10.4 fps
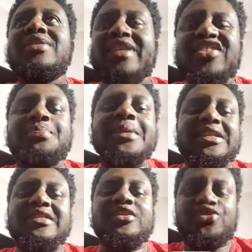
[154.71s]

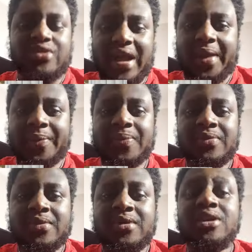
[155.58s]
respected you are
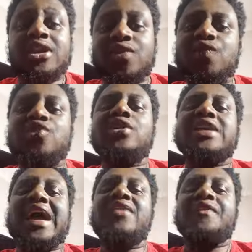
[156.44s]
if you don't
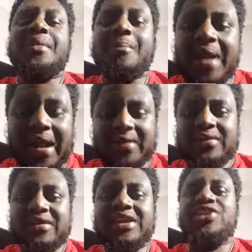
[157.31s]
have a man
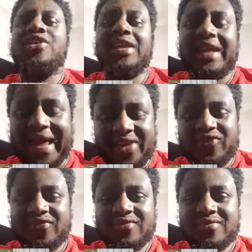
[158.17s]
in your
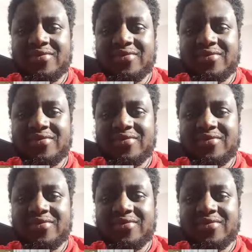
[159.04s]
life,